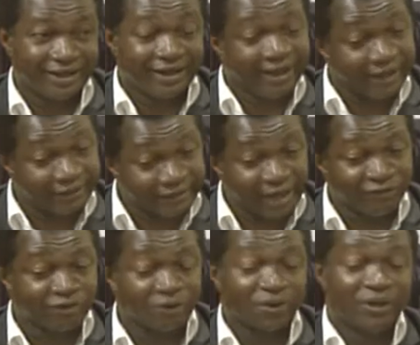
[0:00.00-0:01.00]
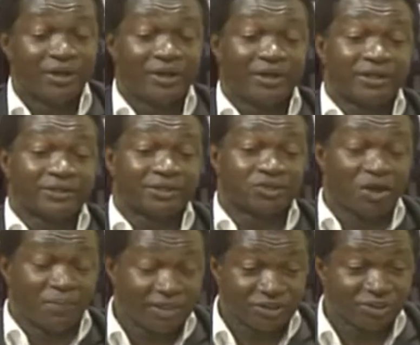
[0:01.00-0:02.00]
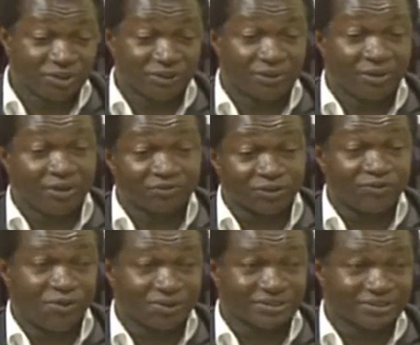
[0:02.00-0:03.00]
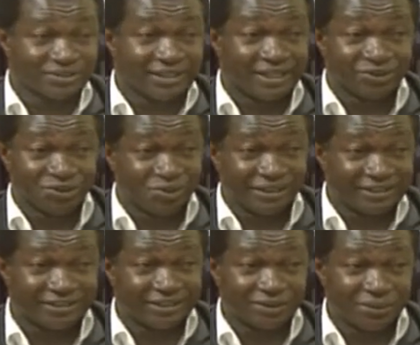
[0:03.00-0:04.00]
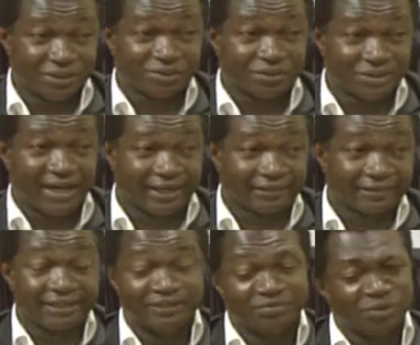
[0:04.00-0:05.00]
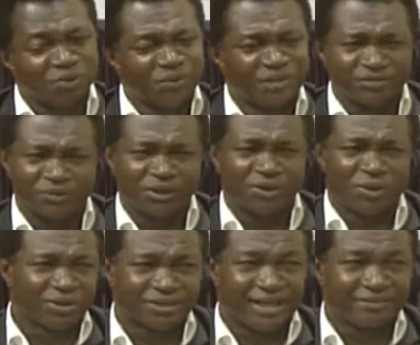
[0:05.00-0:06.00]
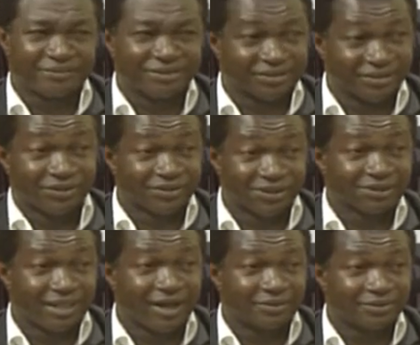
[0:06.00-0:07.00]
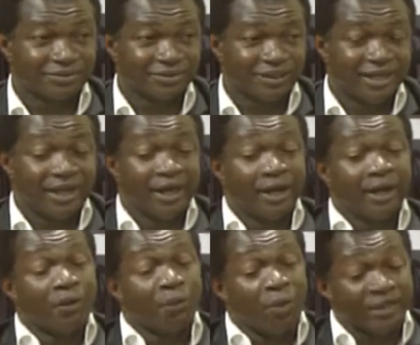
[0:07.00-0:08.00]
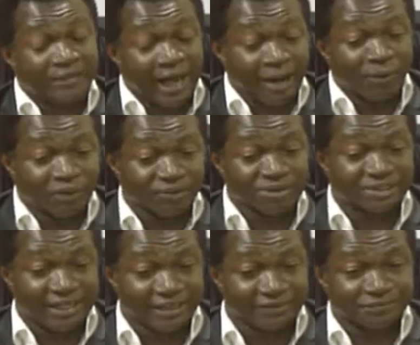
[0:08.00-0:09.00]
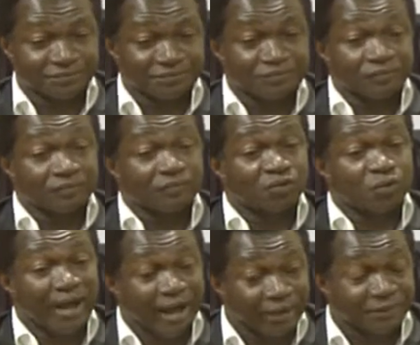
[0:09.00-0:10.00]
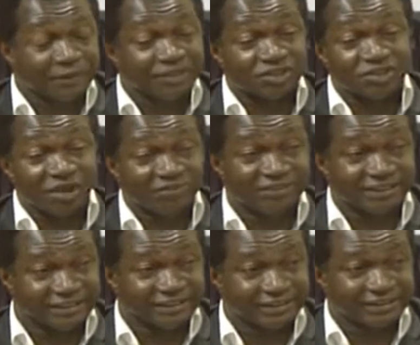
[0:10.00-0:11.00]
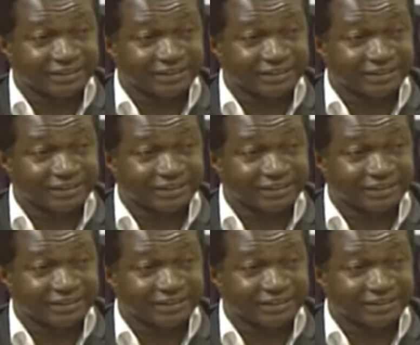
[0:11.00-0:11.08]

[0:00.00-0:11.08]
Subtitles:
And therefore, the top echelon of the force can do whatever they want with that. And they've been doing it for a long time. It's not just now. What I want to say to help in solving this